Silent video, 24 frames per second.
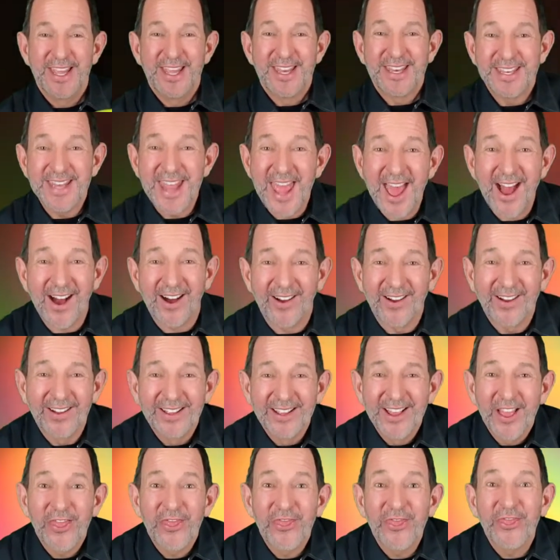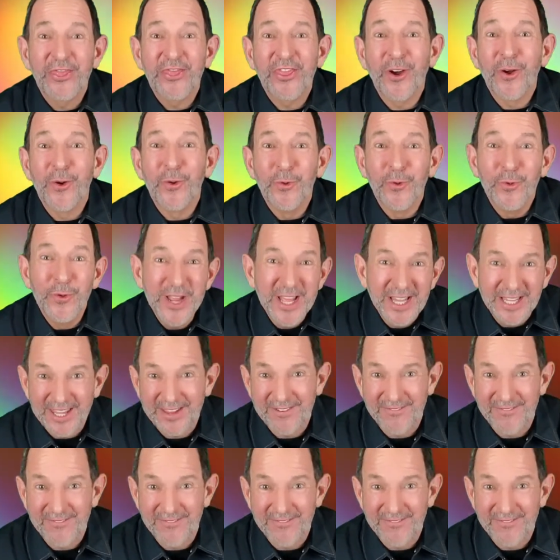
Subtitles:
Now, the really